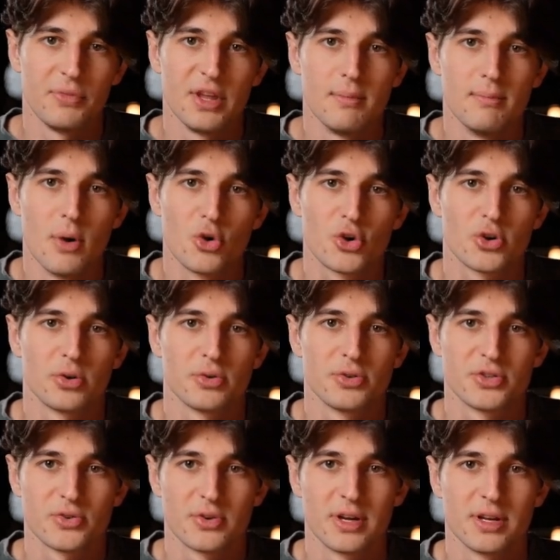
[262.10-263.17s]
emotional
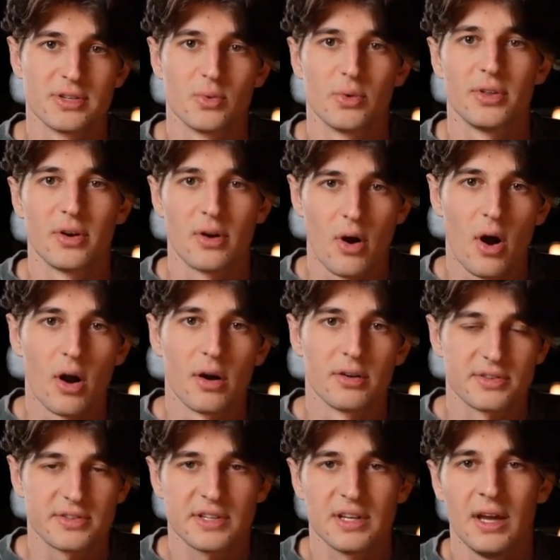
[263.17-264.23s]
strings within our
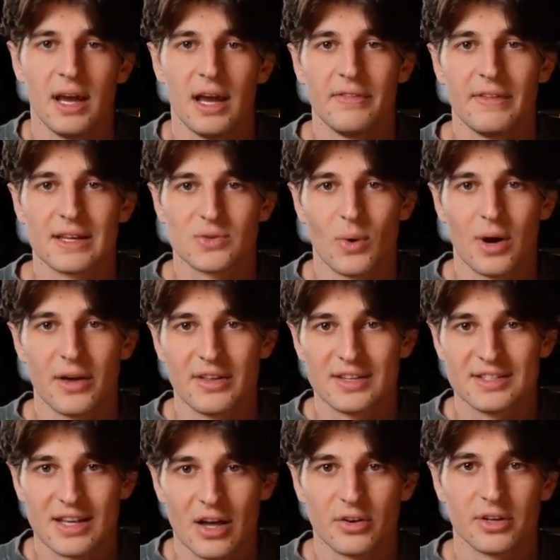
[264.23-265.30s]
hearts, and that's why they
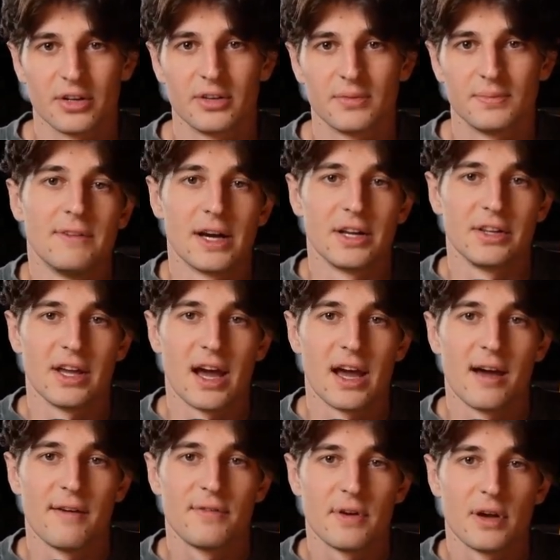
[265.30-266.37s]
sell good. Finally, I
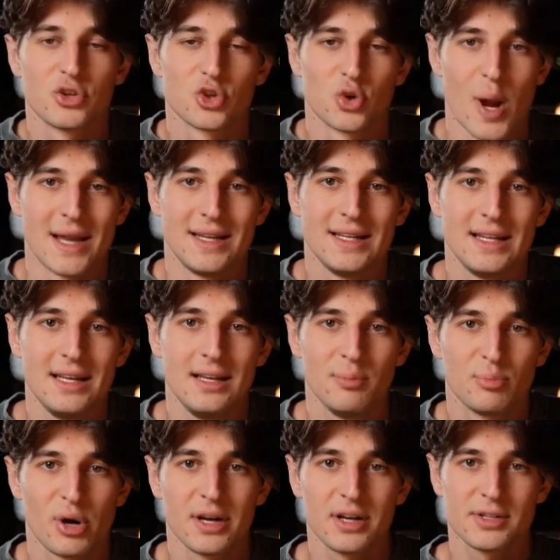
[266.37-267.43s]
have
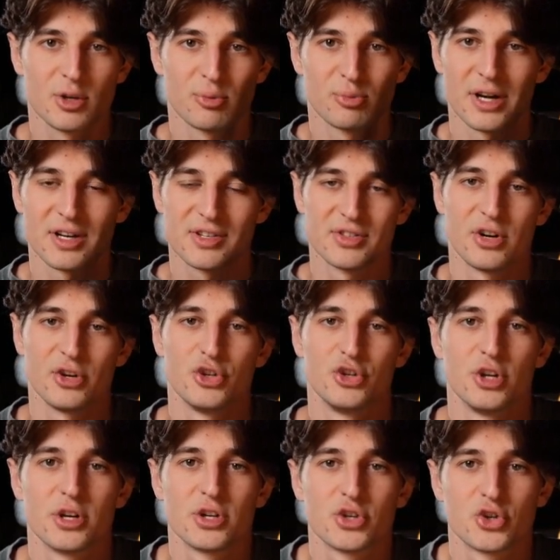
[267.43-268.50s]
trendy products, so products that are
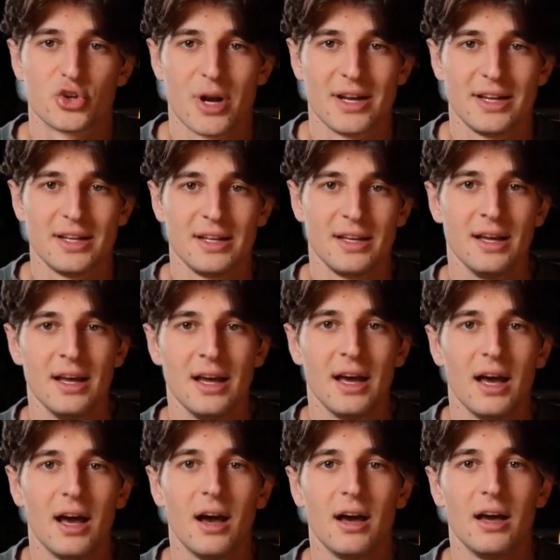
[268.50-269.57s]
just trendy.
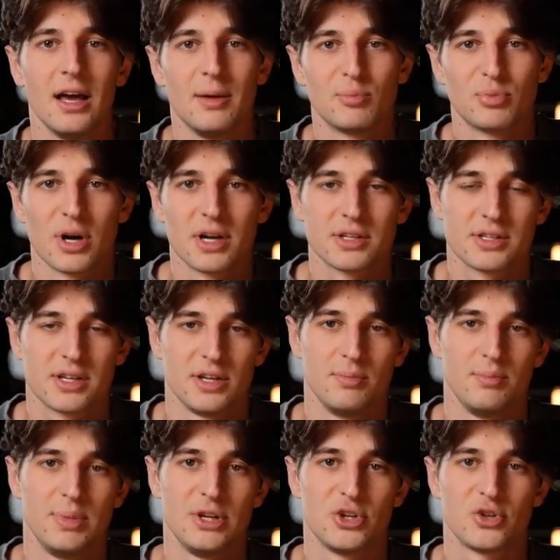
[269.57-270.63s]
And products
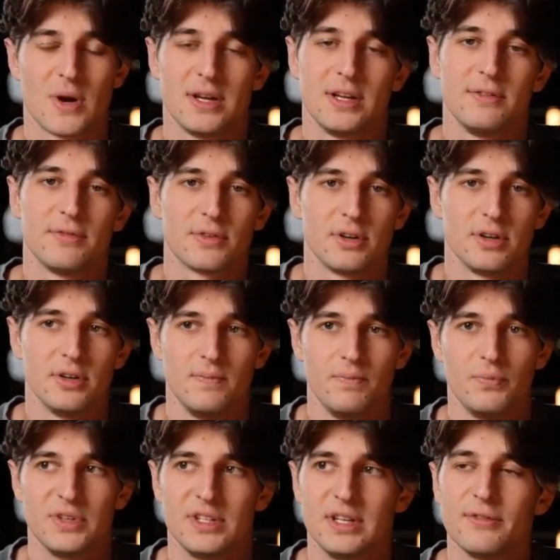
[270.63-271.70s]
can be trendy for
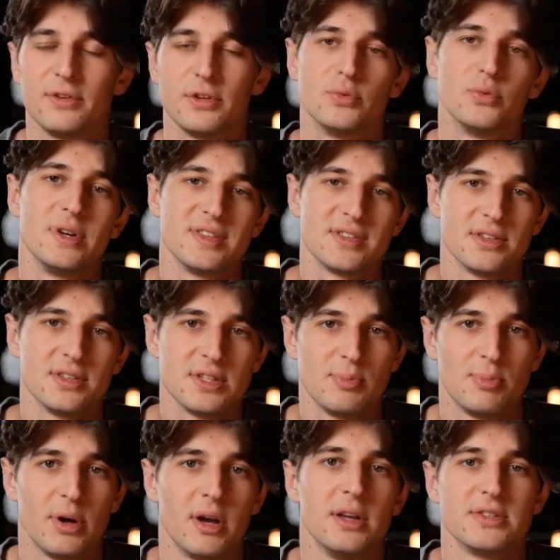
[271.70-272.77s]
different reasons,
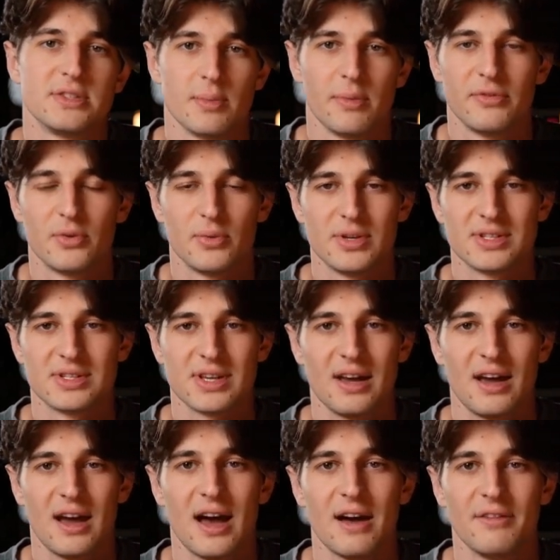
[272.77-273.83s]
but some of the reasons
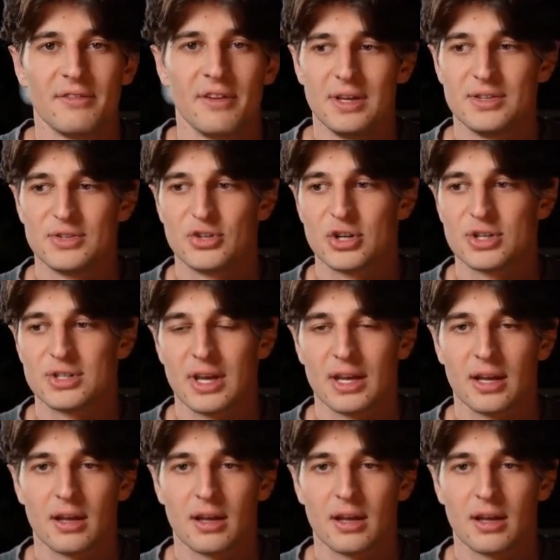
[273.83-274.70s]
I have is just